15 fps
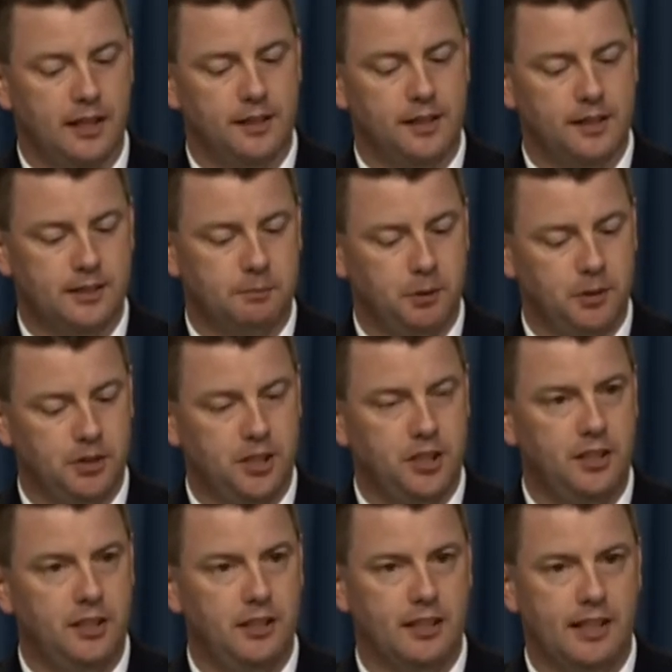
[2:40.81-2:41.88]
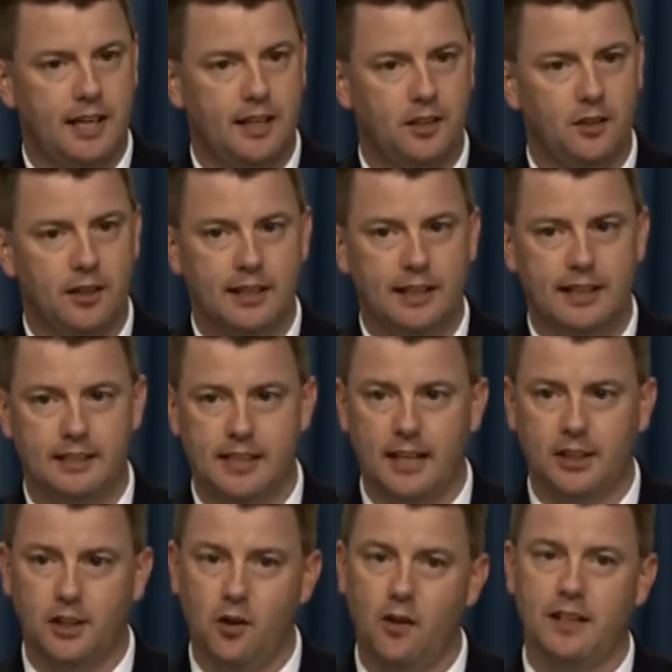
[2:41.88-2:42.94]
This position indicator is
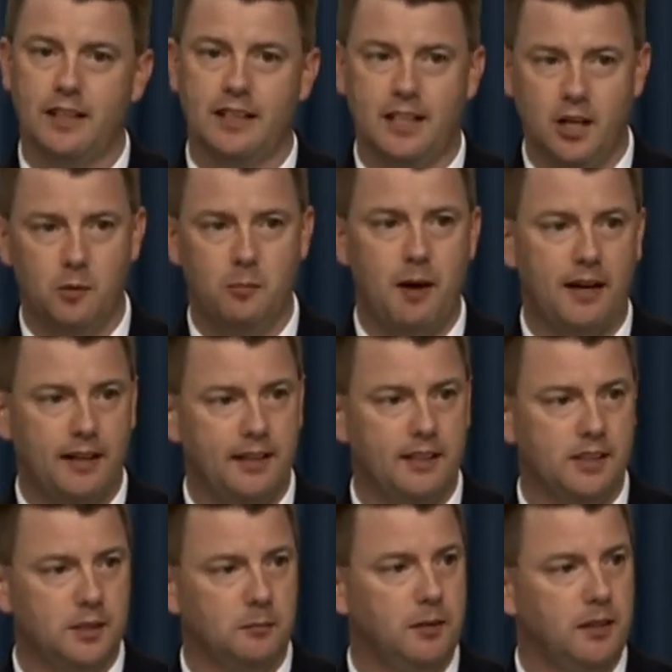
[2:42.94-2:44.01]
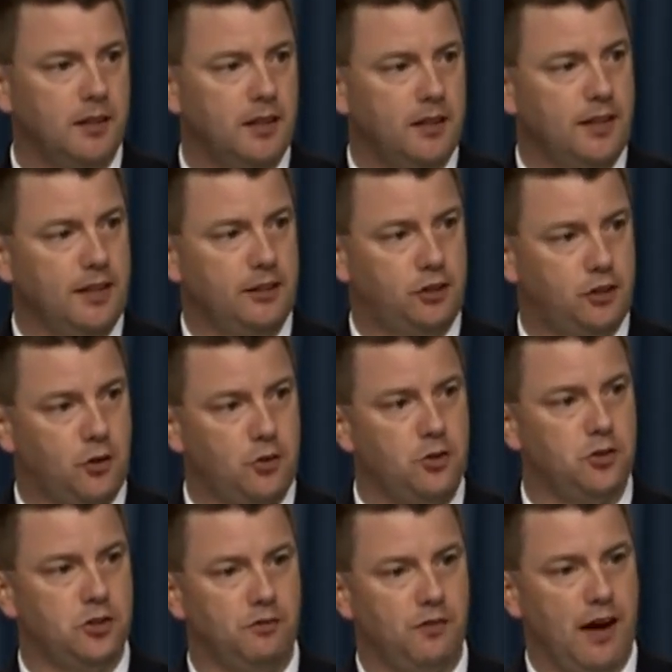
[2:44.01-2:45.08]
actually on the gear mechanism that
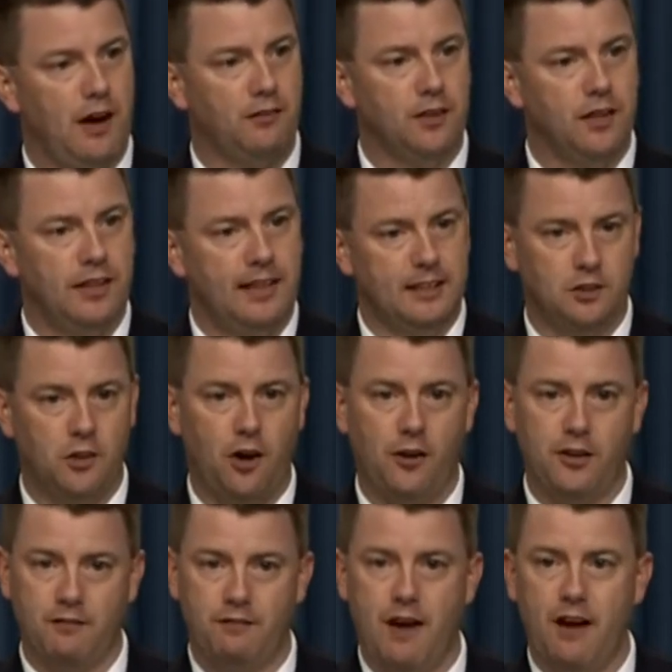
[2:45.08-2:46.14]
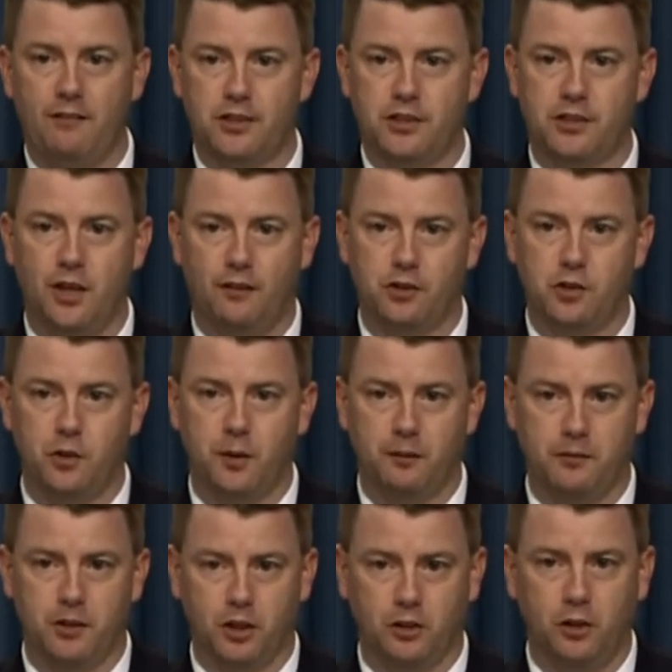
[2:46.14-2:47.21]
turns the valve. It's not on the valve itself. So the
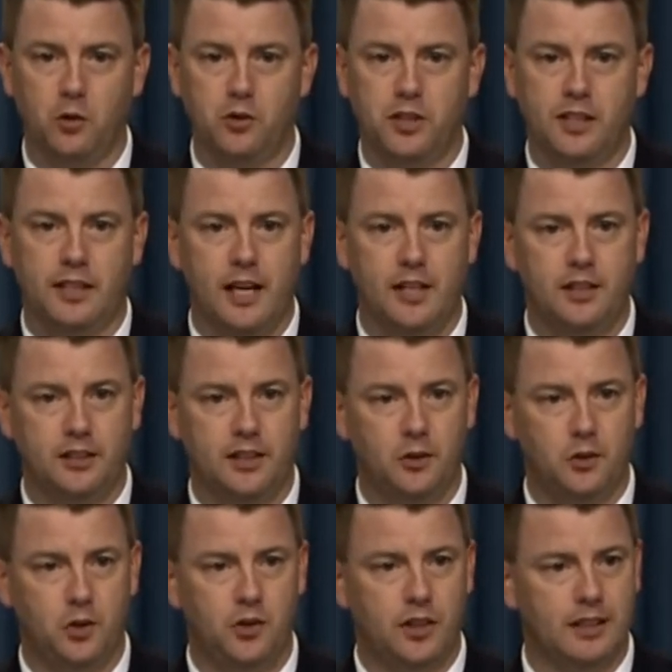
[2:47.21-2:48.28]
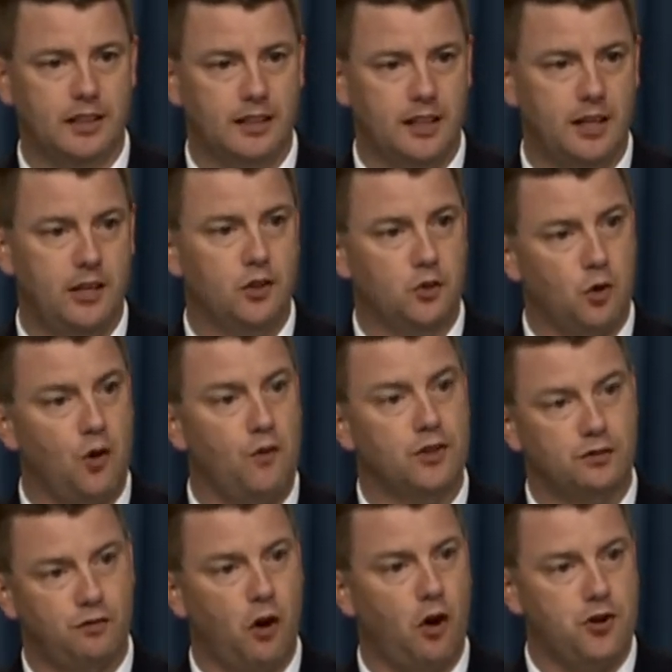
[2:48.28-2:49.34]
closed indication tells you that the gear drove as
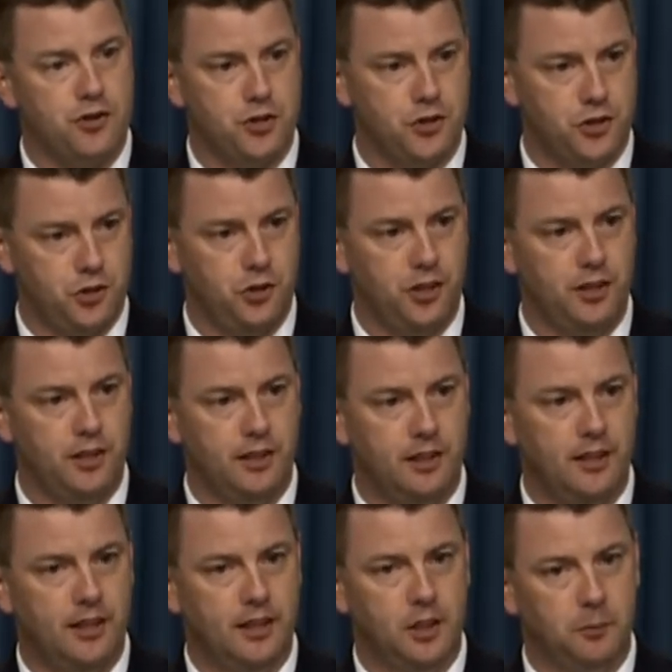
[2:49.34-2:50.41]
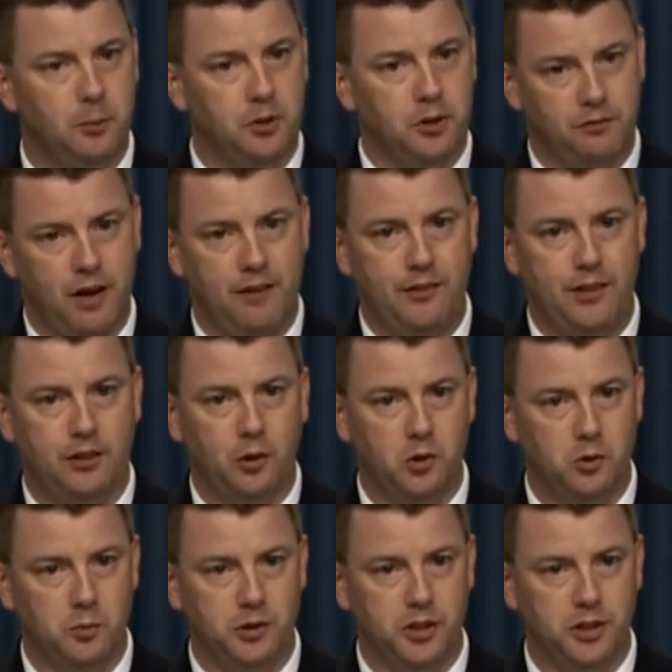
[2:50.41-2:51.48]
far as it should to put the valve in a
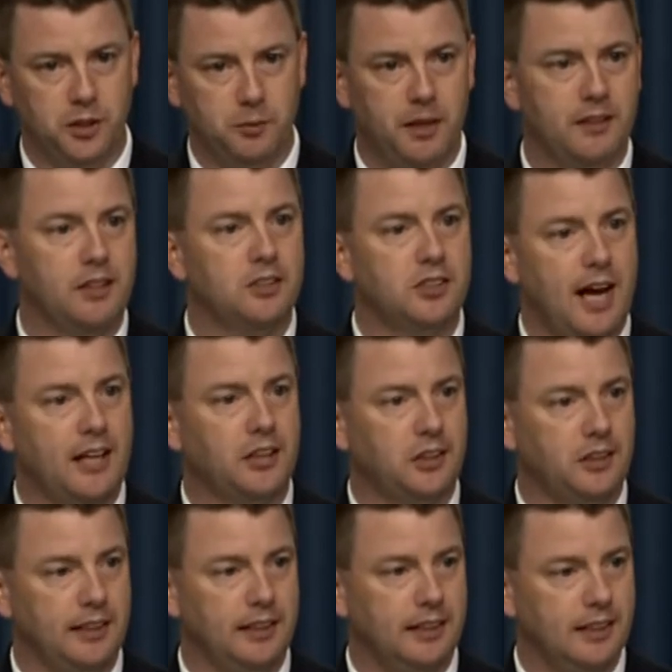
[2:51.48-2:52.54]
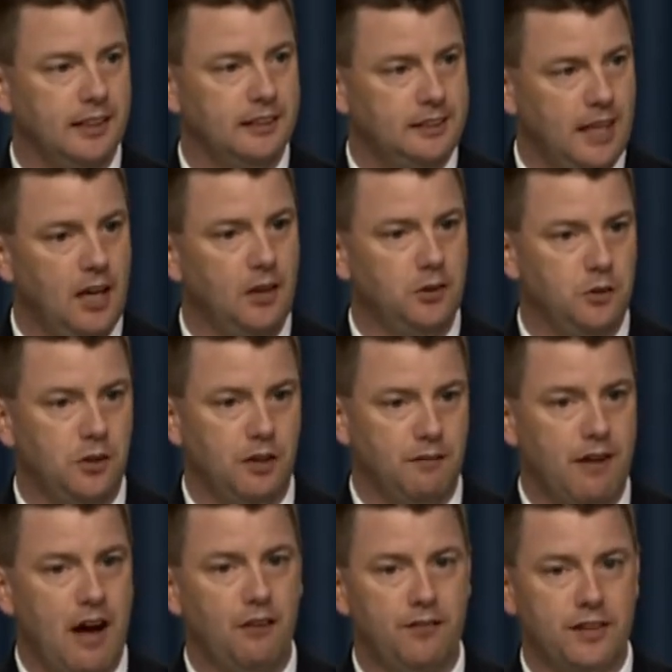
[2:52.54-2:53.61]
closed position, but it doesn't actually tell you the
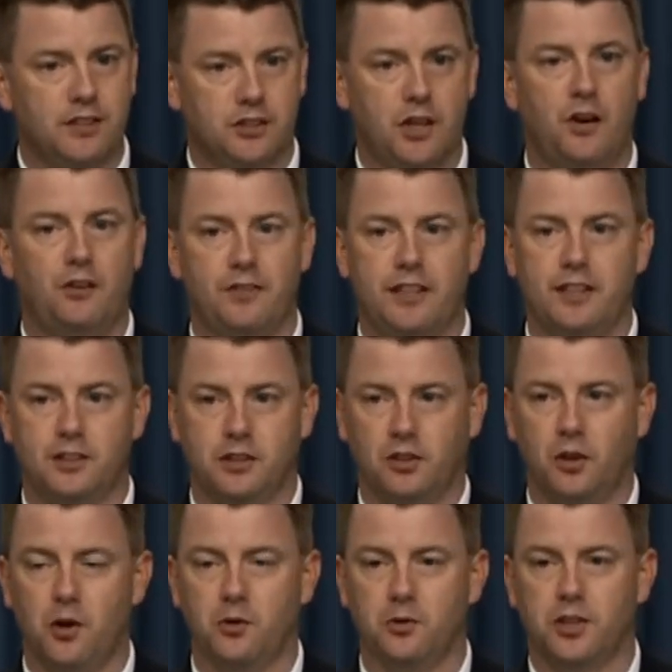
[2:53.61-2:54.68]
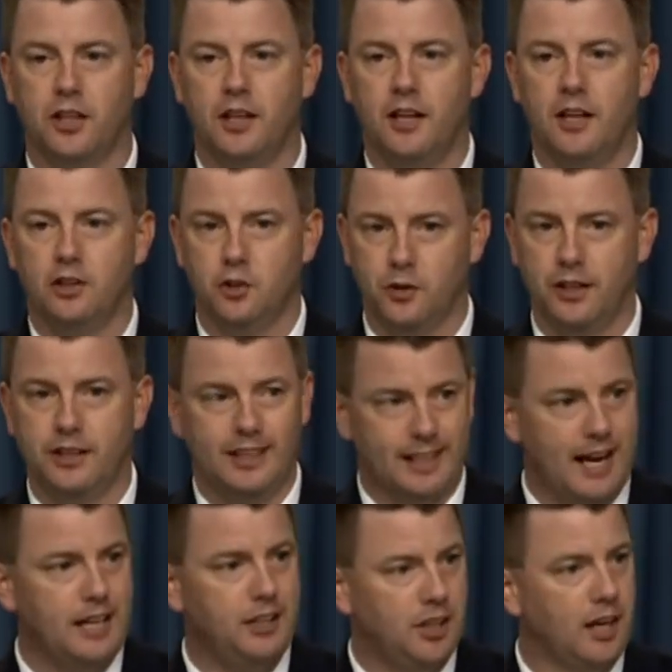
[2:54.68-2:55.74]
valve itself is closed. So the
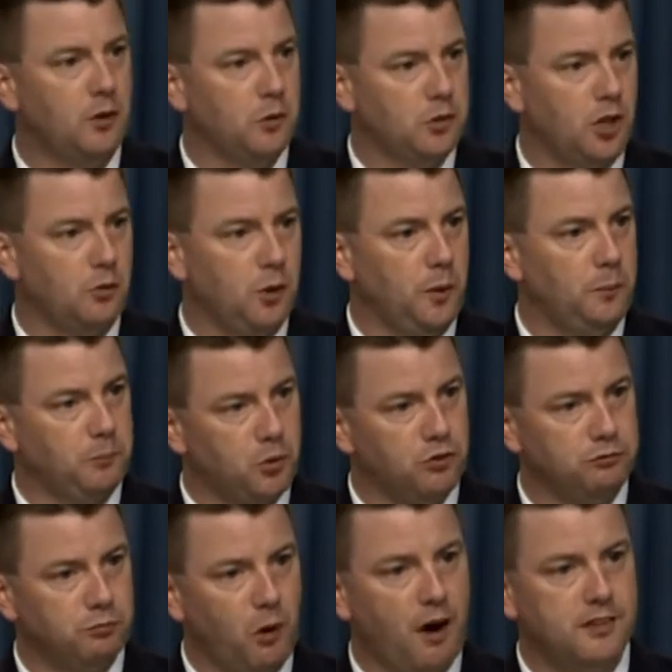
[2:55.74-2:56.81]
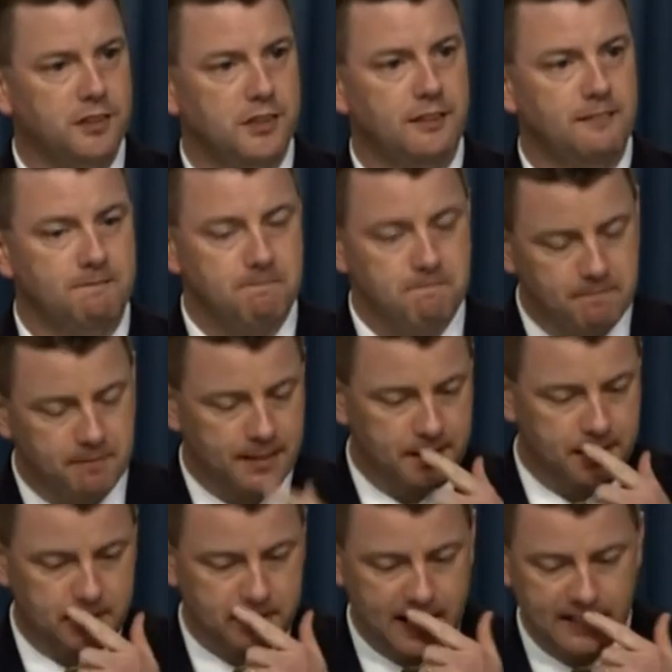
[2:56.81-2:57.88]
decay check was our real proof positive
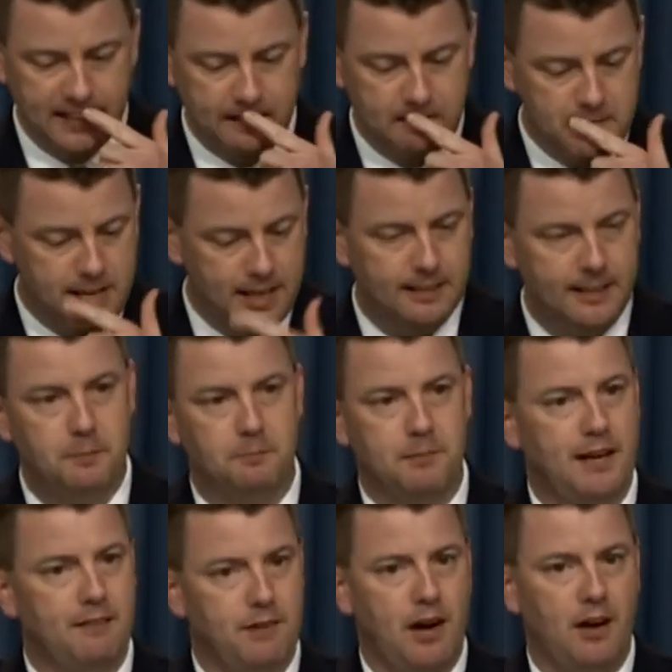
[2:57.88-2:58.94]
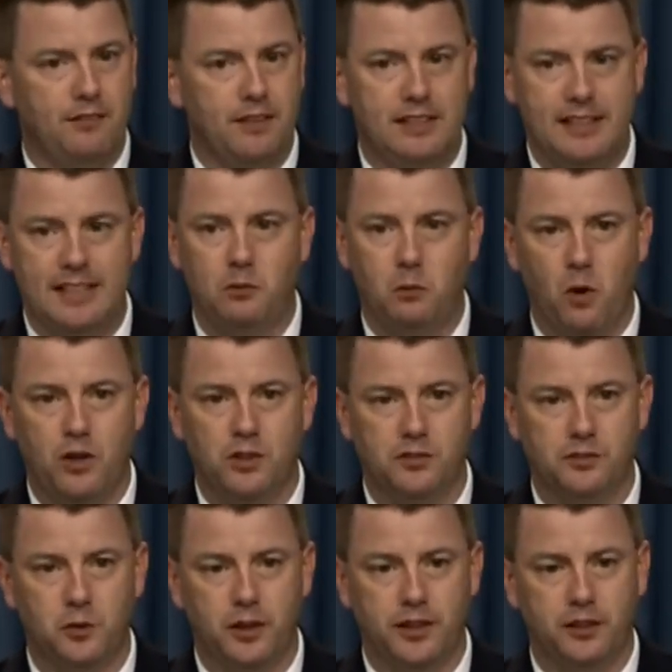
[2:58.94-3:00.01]
to say that, yep, that valve indeed was
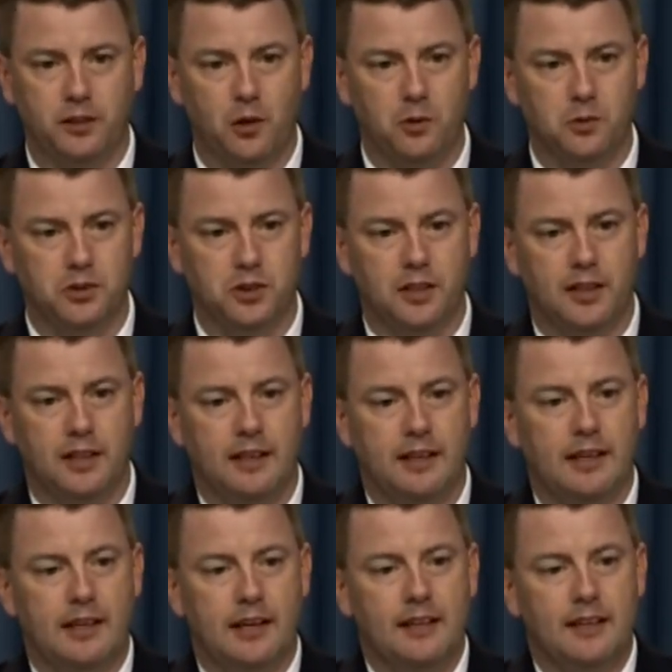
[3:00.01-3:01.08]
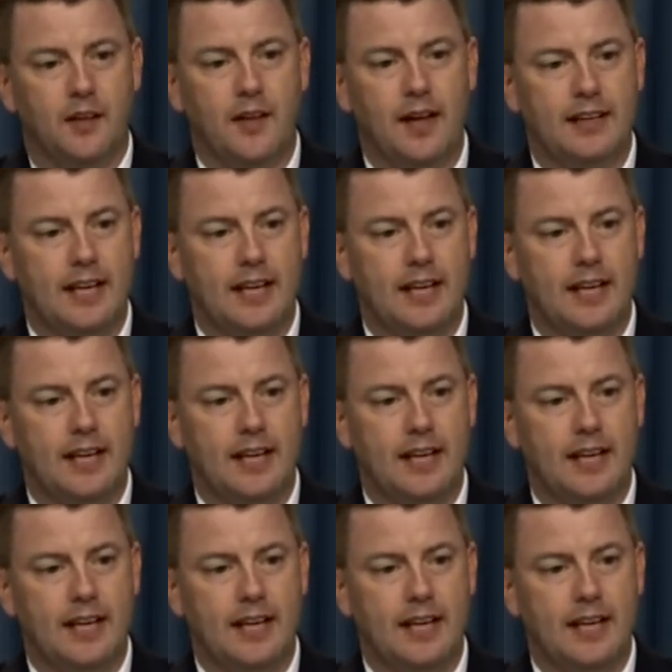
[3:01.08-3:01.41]
fully closed. Now that